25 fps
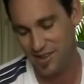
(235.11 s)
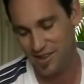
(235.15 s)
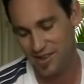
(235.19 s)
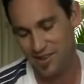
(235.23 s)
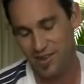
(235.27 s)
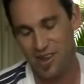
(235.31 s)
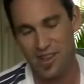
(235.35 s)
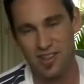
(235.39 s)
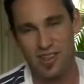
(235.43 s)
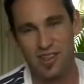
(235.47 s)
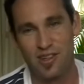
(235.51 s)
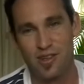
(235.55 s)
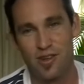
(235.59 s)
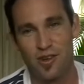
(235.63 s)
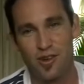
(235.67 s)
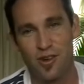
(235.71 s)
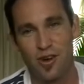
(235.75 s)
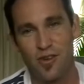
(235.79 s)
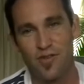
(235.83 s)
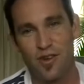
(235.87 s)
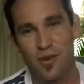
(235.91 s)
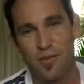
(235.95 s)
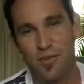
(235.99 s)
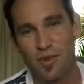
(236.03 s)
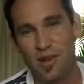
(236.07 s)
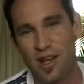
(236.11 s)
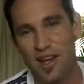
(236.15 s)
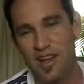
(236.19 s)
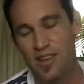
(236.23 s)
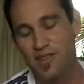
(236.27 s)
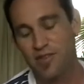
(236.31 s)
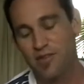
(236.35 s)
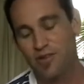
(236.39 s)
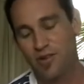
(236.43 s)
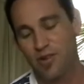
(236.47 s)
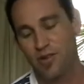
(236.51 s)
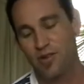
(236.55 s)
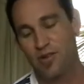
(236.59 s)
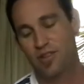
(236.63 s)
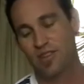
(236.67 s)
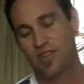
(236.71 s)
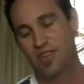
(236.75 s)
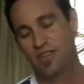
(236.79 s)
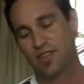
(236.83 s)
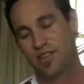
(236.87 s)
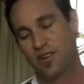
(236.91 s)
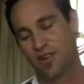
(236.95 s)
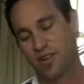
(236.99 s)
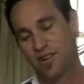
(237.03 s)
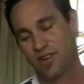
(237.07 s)
like the look of. I played through on the
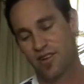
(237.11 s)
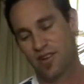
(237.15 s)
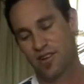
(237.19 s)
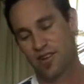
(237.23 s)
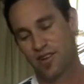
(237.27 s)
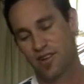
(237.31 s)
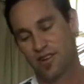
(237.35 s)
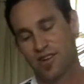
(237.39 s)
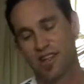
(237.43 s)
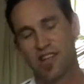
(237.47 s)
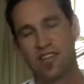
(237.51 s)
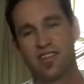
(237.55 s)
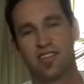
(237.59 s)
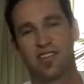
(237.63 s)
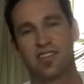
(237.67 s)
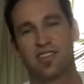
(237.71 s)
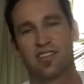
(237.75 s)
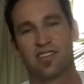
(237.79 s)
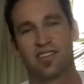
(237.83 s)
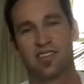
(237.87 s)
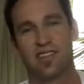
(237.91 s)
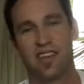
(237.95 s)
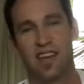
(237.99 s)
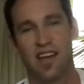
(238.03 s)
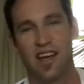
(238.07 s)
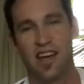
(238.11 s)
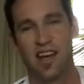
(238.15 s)
Taito Legends